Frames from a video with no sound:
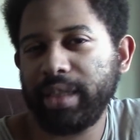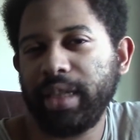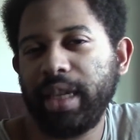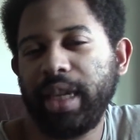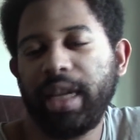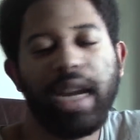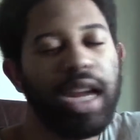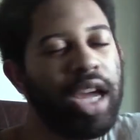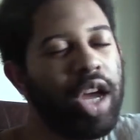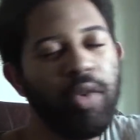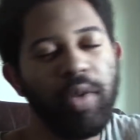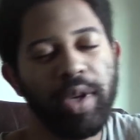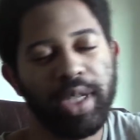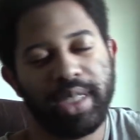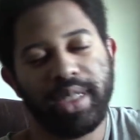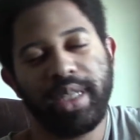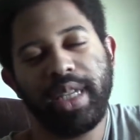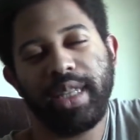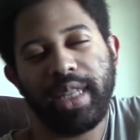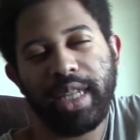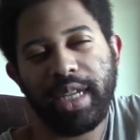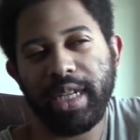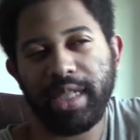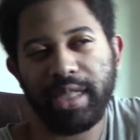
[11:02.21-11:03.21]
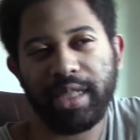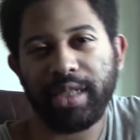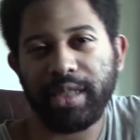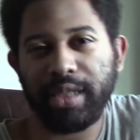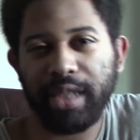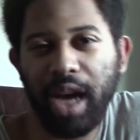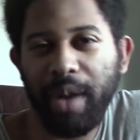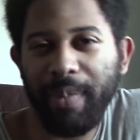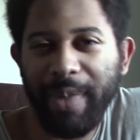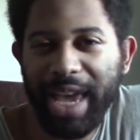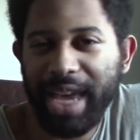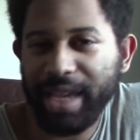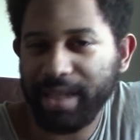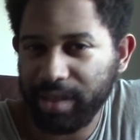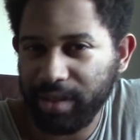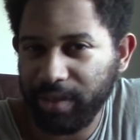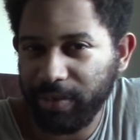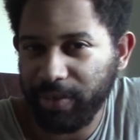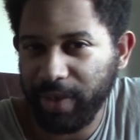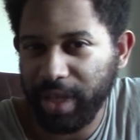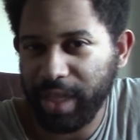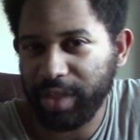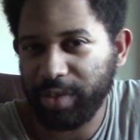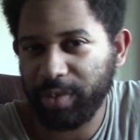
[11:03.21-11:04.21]
And I always think that it's a dumbass
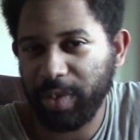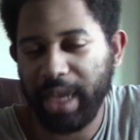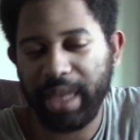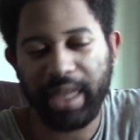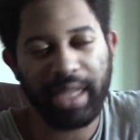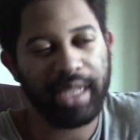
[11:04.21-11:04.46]
defense, right?